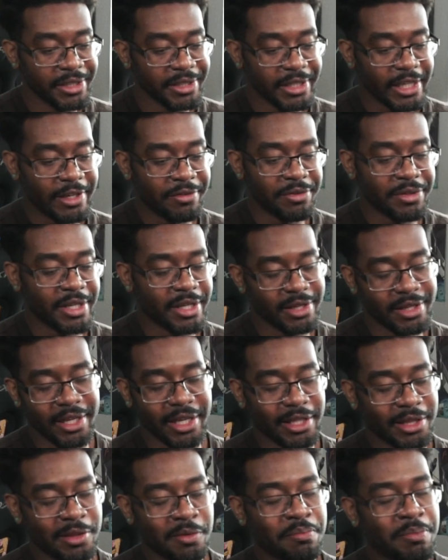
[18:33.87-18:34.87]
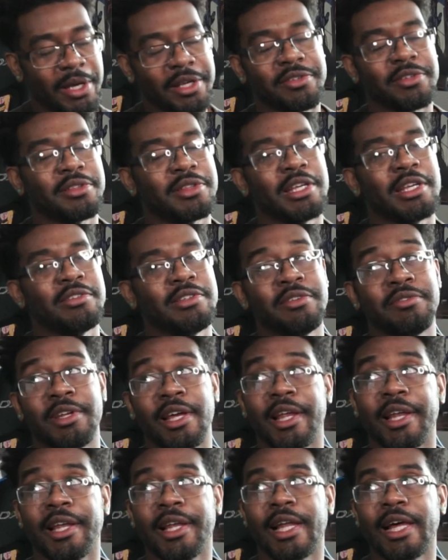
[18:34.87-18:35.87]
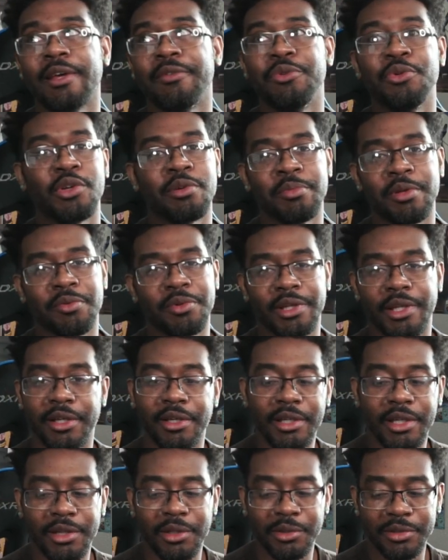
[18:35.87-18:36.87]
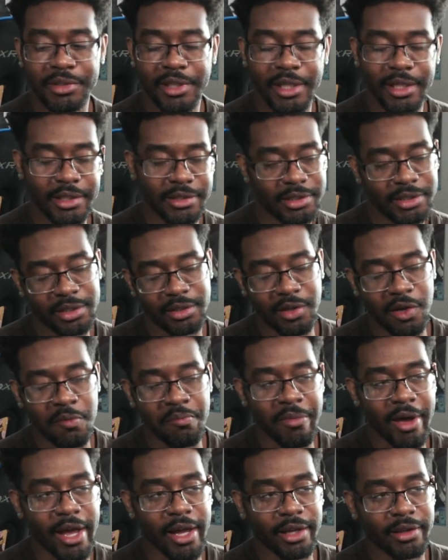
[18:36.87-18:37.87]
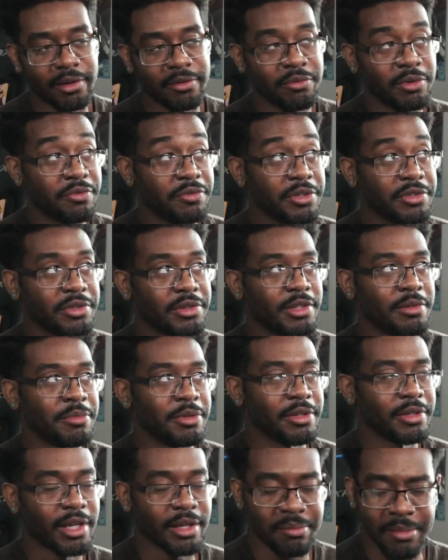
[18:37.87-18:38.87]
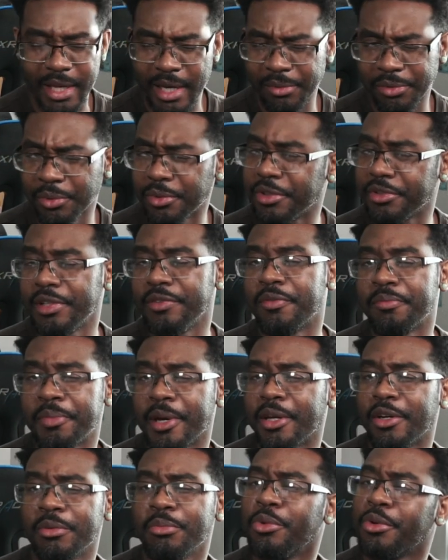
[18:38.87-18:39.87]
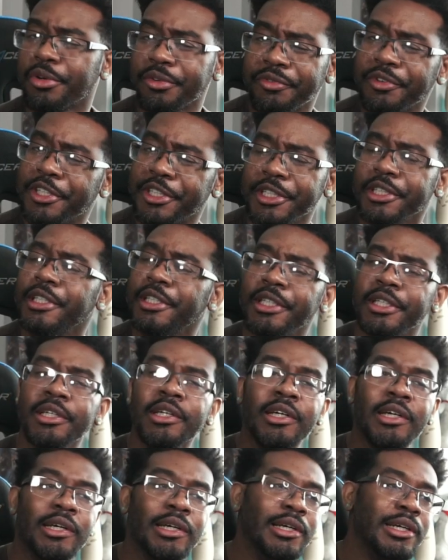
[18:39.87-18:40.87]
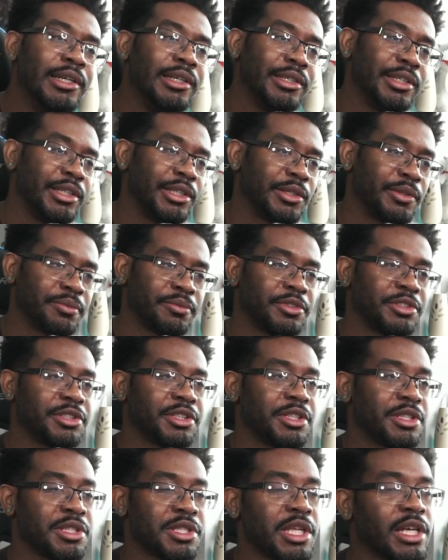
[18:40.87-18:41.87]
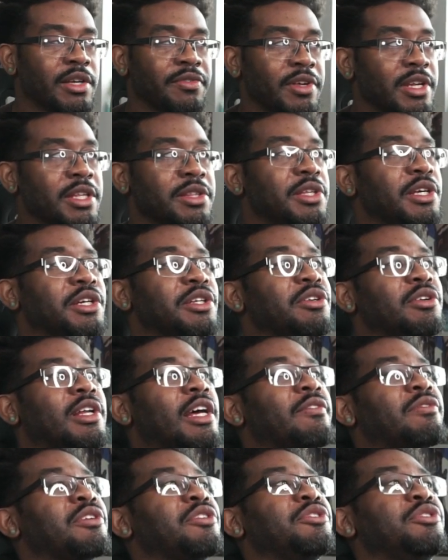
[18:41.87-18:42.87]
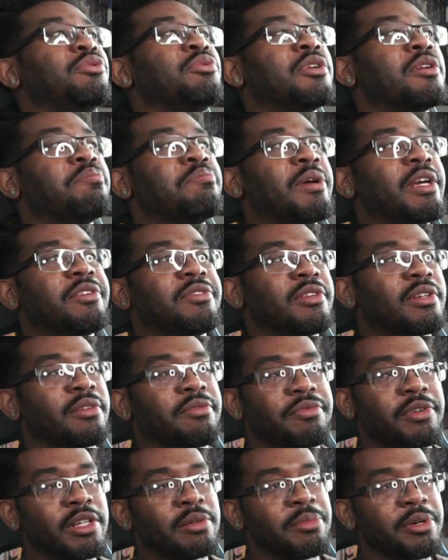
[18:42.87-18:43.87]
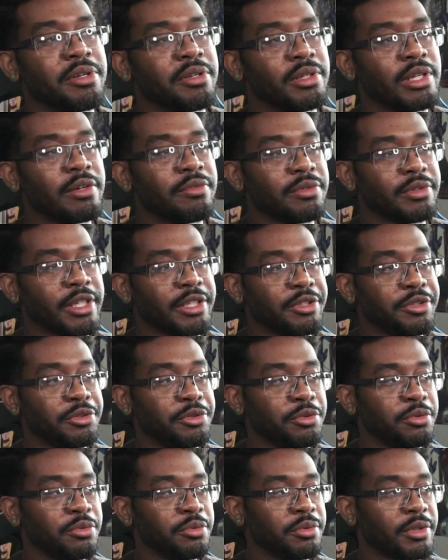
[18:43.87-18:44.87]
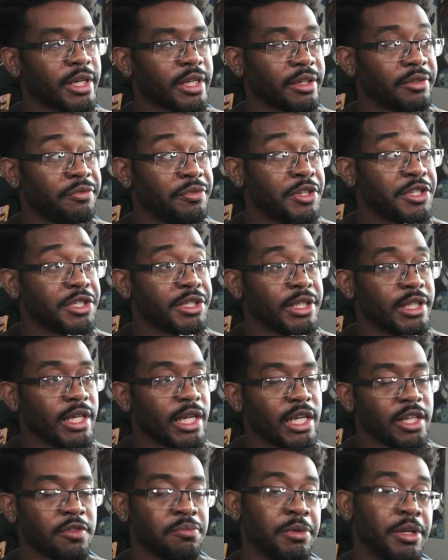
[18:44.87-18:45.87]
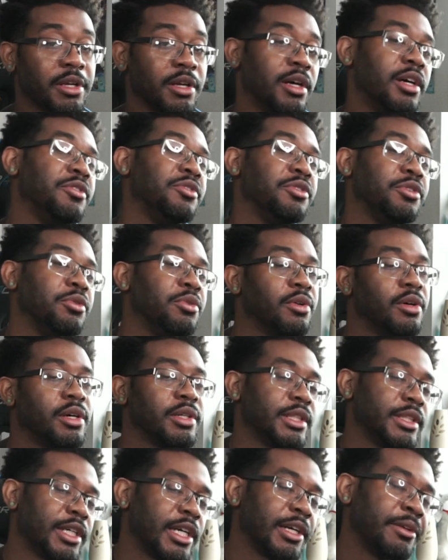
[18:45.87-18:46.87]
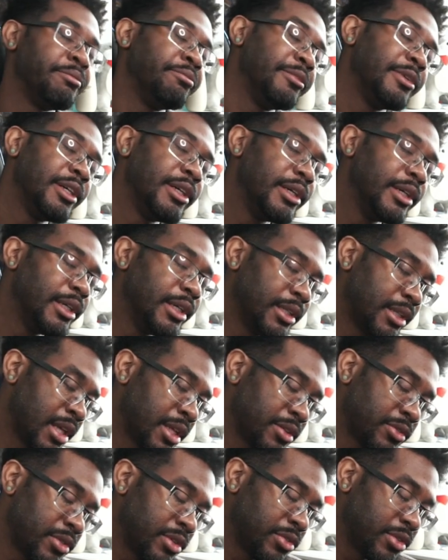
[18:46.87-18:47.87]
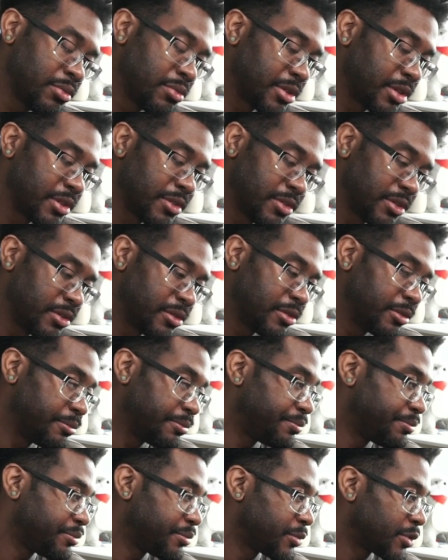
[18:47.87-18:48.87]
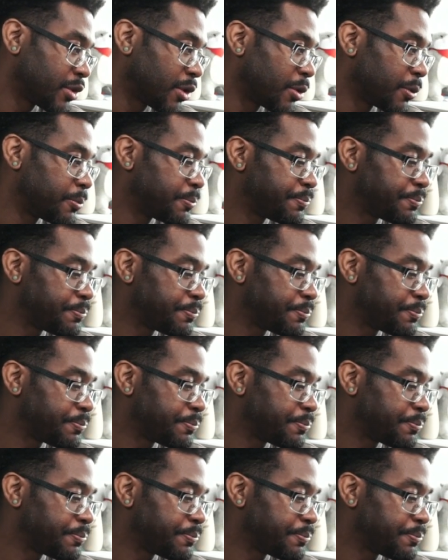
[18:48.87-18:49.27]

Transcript: even at like the basic things, even at life, you can be really good at those things and then come back and revisit them, and you're like, man, I'm doing this even better, more efficiently. Just think of anything in your life that you do on a basic and fundamental level that you do like efficiently, and it's because you do it all the time. That's essentially what this is. So